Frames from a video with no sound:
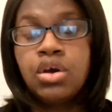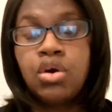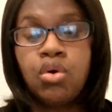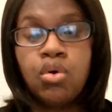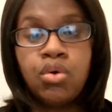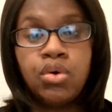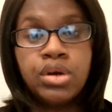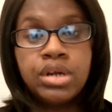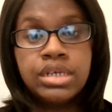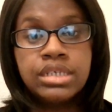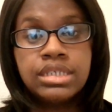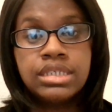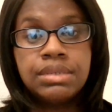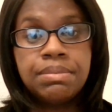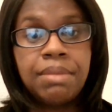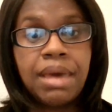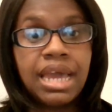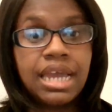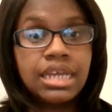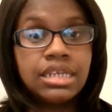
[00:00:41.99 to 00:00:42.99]
course
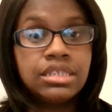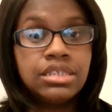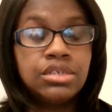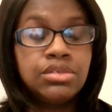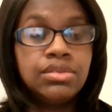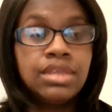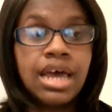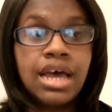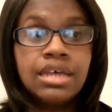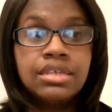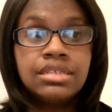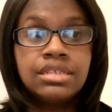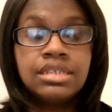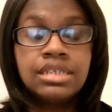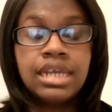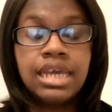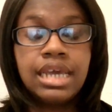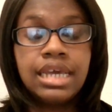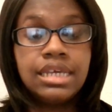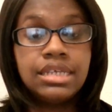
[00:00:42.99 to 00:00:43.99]
back in
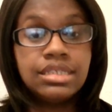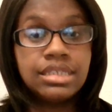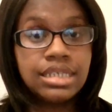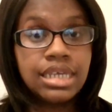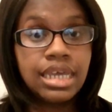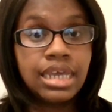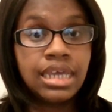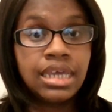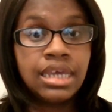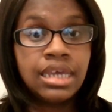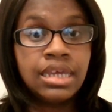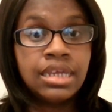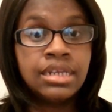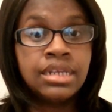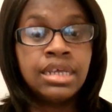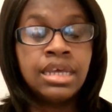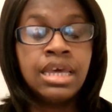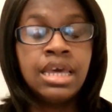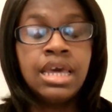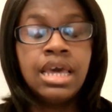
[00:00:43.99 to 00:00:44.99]

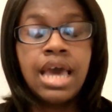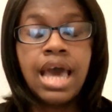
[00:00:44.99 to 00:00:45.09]
2010,